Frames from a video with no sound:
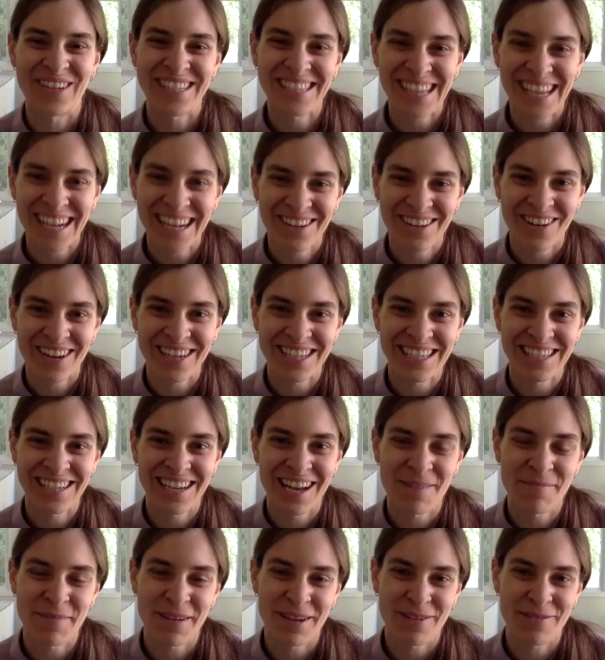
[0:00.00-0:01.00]
just had a question
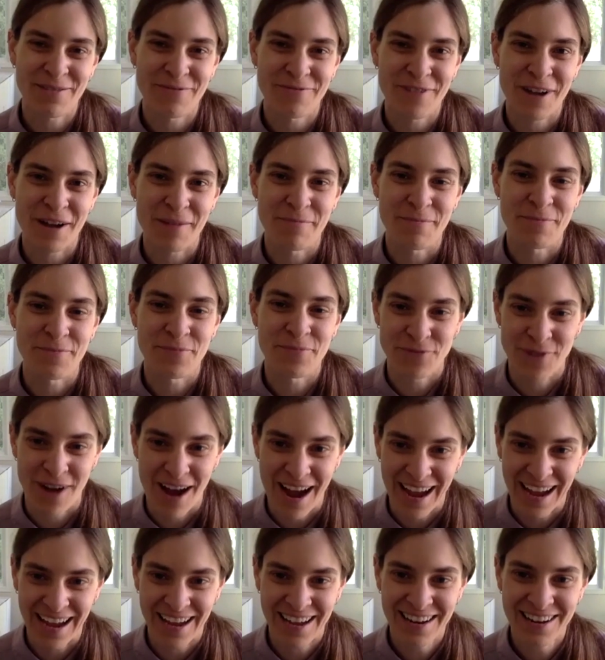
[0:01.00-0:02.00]
come in from
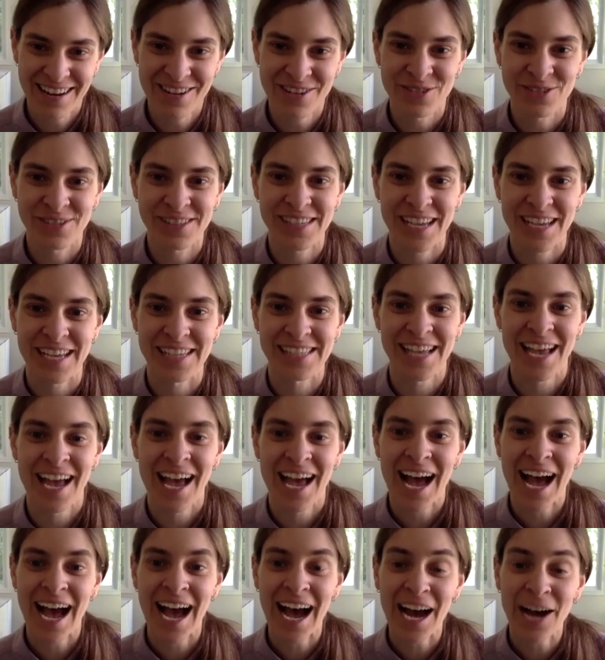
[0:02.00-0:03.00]
Brian who says,
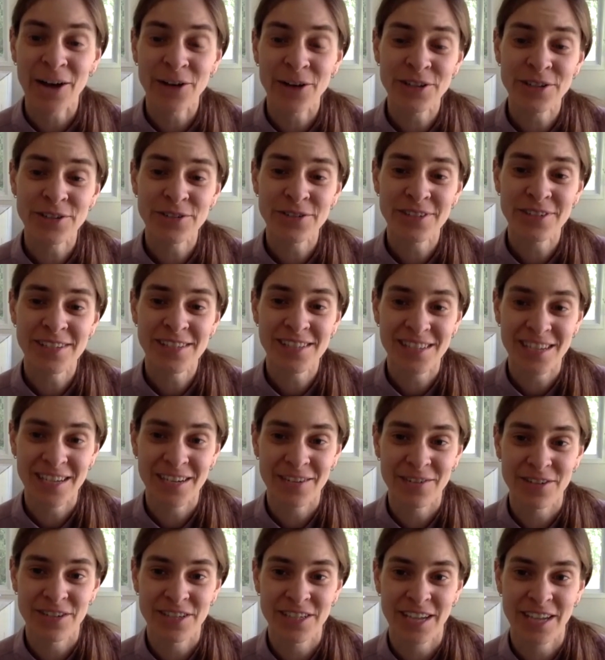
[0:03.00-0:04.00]
How do you
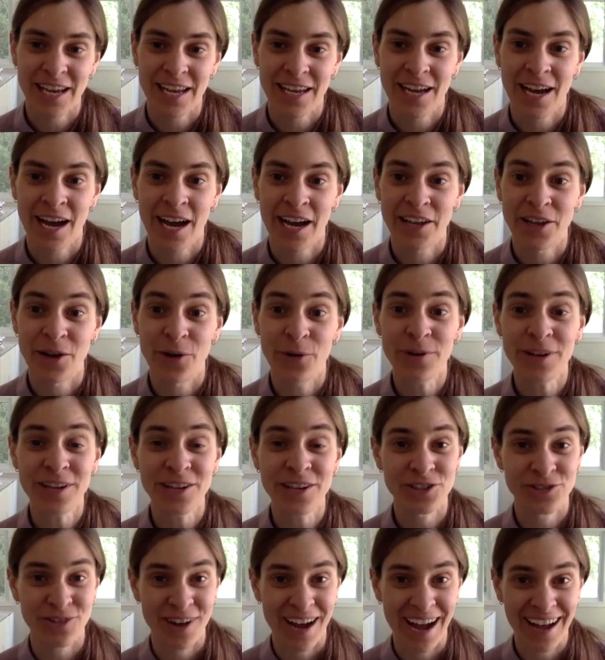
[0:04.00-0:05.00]
distinguish a coyote
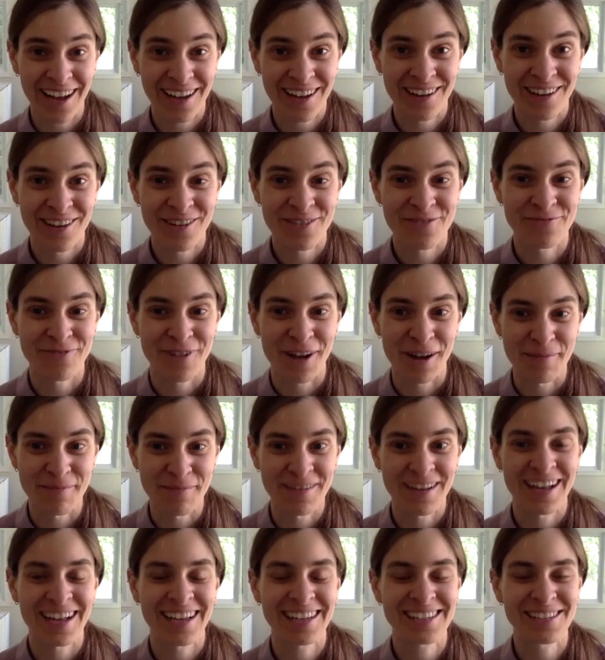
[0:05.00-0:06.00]
track from
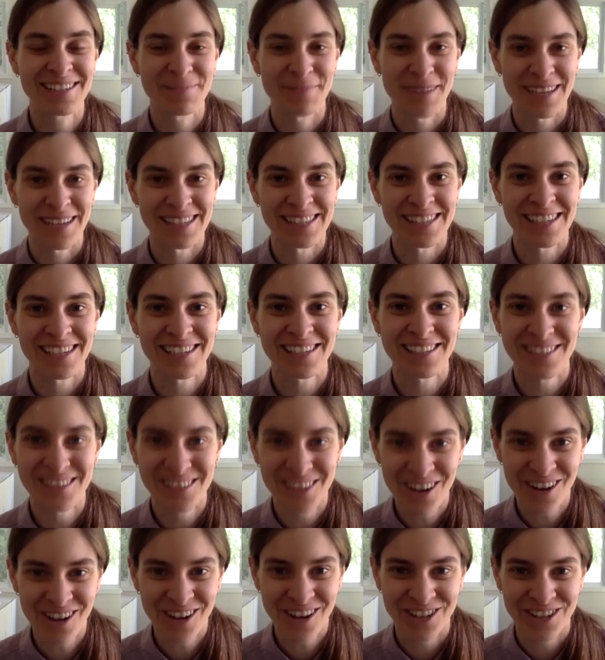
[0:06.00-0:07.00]
a domestic
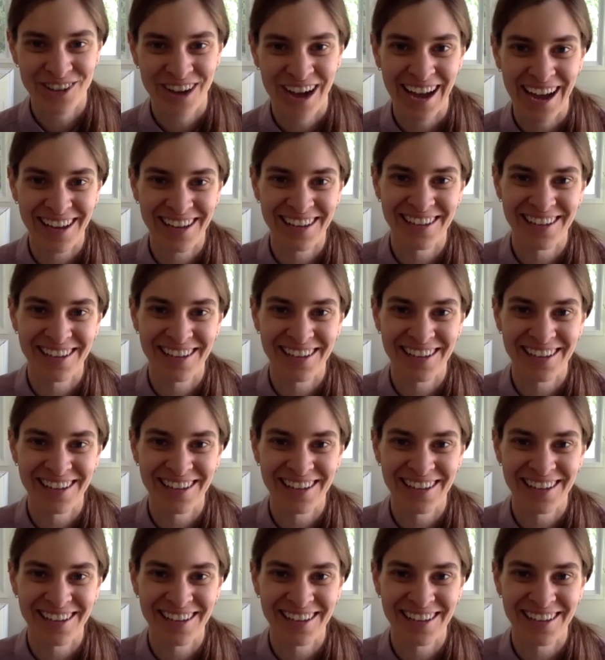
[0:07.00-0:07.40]
dog track?